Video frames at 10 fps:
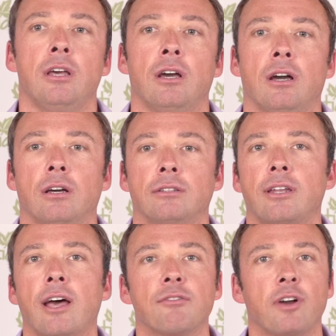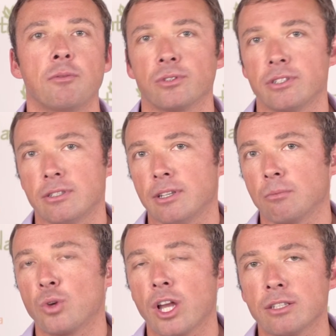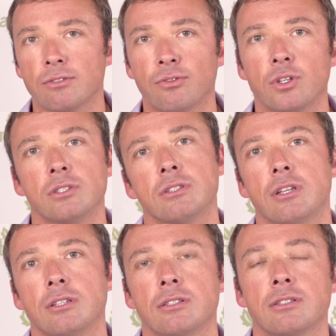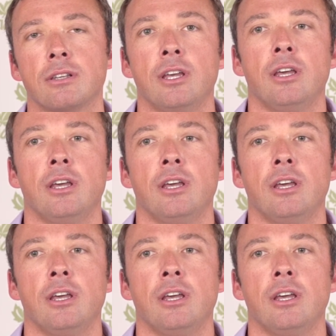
that have fibrocystic breasts, for instance.